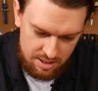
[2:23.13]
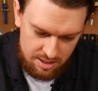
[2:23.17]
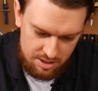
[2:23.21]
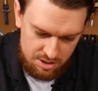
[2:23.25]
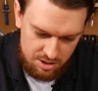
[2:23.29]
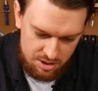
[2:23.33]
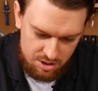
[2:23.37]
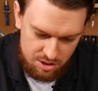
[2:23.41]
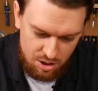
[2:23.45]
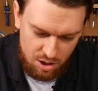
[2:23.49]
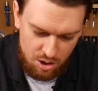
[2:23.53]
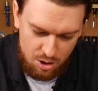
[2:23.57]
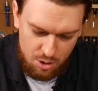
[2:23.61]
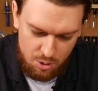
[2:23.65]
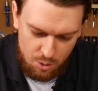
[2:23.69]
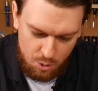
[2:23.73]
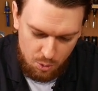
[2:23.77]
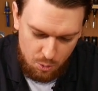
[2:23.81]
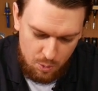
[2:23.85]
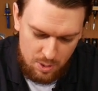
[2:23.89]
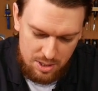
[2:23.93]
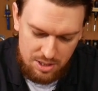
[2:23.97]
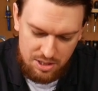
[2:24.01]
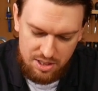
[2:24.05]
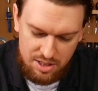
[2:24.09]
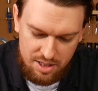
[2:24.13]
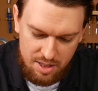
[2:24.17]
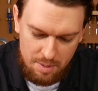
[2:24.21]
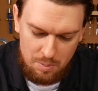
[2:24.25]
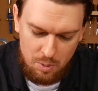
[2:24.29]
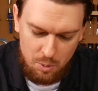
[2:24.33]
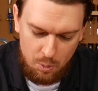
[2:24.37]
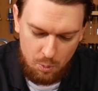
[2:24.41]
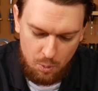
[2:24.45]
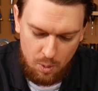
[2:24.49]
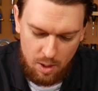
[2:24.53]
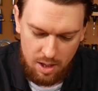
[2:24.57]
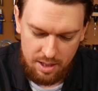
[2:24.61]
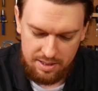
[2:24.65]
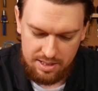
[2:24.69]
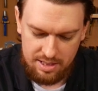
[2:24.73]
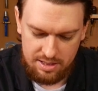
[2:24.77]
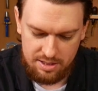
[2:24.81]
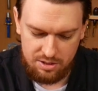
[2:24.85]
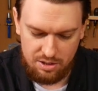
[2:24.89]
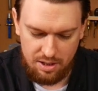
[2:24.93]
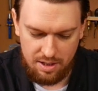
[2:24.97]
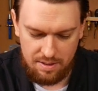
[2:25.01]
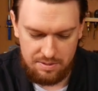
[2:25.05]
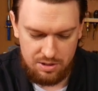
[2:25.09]
So, question number one,
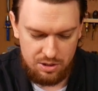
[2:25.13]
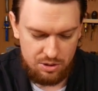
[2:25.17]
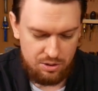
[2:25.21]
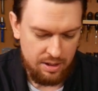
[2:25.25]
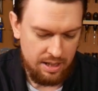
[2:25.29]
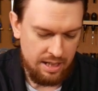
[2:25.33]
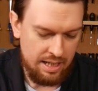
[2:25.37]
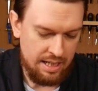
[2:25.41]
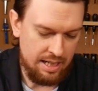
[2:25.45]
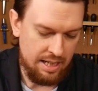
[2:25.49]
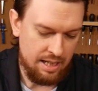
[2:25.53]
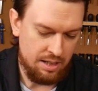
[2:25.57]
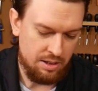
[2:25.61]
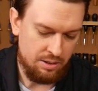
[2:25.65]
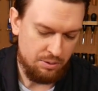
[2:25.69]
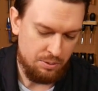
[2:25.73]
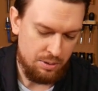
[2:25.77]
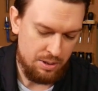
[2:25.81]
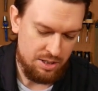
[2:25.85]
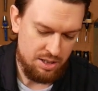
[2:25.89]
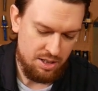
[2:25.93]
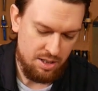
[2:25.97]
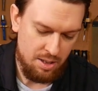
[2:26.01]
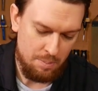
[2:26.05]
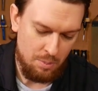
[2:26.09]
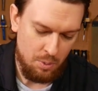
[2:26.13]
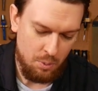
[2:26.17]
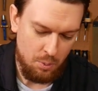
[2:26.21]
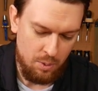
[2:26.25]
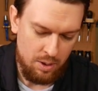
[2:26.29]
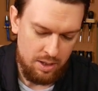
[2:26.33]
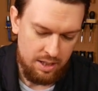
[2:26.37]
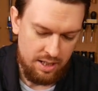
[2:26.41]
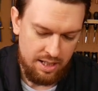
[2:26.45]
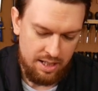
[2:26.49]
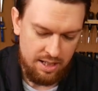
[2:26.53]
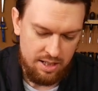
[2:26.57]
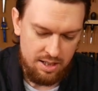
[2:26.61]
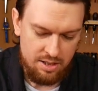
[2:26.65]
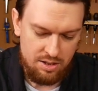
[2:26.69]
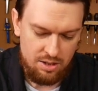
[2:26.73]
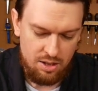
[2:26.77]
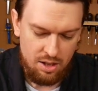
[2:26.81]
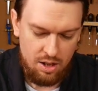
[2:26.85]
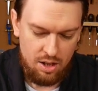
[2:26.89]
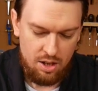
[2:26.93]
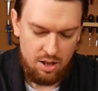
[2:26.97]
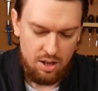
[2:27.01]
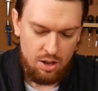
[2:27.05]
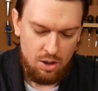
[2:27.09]
let's dive straight in. Question number one
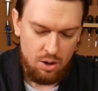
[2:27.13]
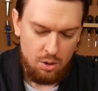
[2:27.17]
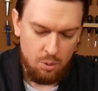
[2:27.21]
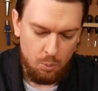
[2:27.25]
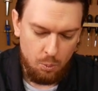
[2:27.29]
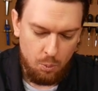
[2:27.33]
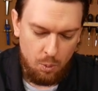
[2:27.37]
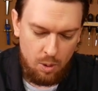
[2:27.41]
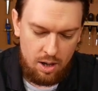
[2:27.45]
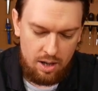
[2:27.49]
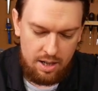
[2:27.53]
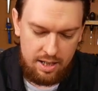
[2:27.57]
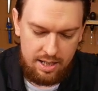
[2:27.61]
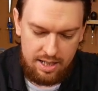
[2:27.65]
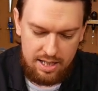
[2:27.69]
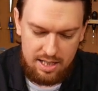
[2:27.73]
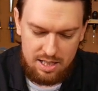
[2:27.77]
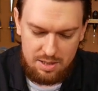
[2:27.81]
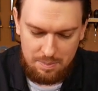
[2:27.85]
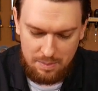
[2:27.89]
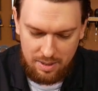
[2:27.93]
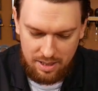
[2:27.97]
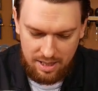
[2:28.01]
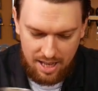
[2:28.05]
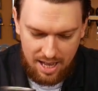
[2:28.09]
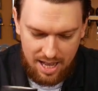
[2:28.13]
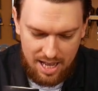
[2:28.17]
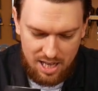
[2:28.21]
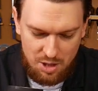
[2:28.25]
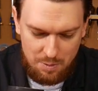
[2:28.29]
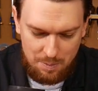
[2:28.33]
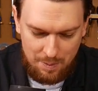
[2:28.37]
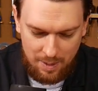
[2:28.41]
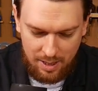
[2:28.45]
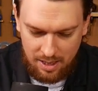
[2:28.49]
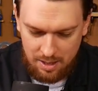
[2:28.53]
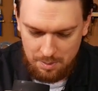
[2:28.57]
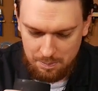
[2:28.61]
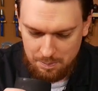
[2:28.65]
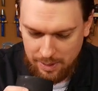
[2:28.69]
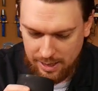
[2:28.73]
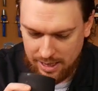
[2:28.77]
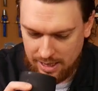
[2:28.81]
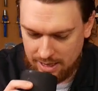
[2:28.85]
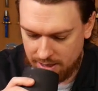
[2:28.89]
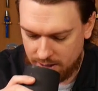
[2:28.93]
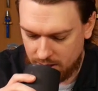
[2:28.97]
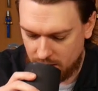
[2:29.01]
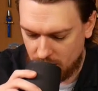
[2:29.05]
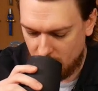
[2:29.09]
is, why is my edge paint
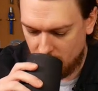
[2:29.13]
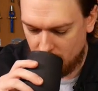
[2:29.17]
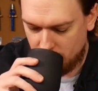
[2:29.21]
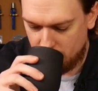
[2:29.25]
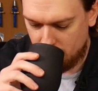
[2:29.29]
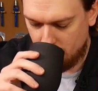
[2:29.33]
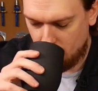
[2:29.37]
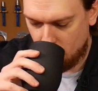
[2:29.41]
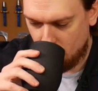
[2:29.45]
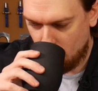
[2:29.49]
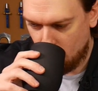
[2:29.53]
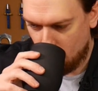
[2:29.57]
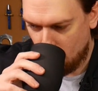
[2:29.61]
peeling off?